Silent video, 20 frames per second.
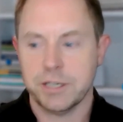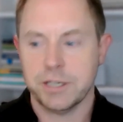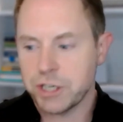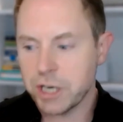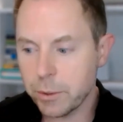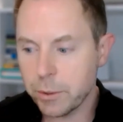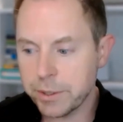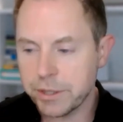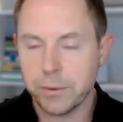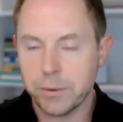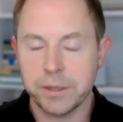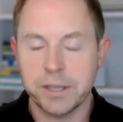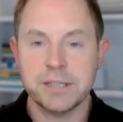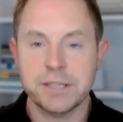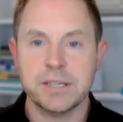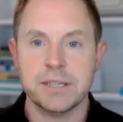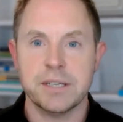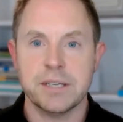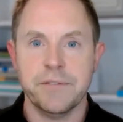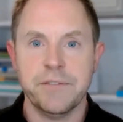share with you on
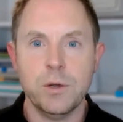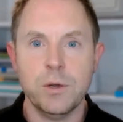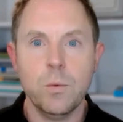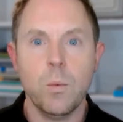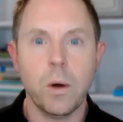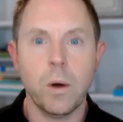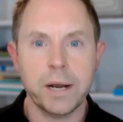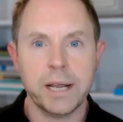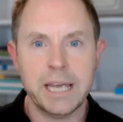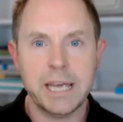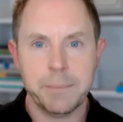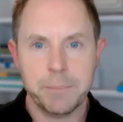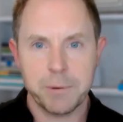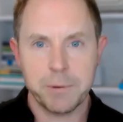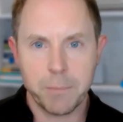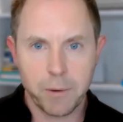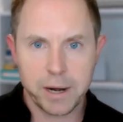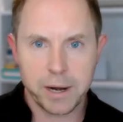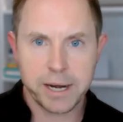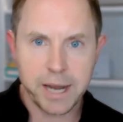this is if you want to keep
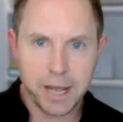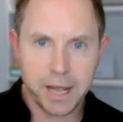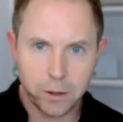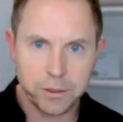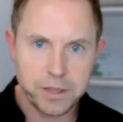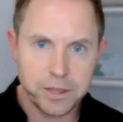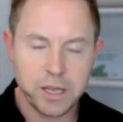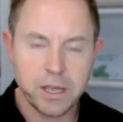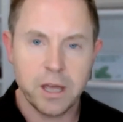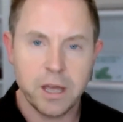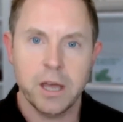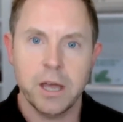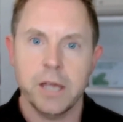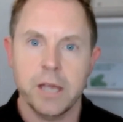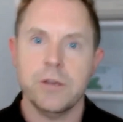your brain healthy,